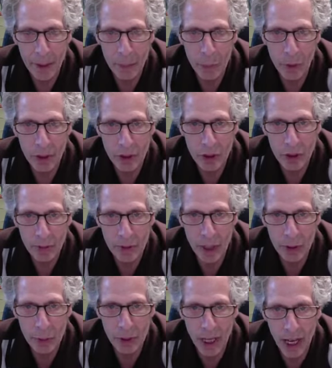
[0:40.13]
the point is
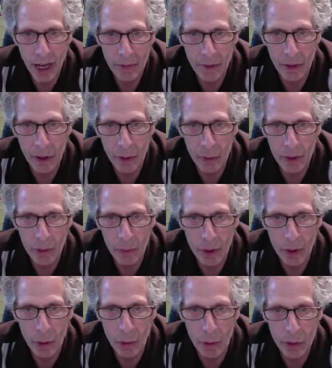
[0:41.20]
sometimes we have uh, we, we
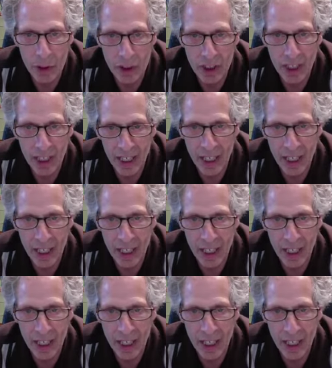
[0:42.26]
go through these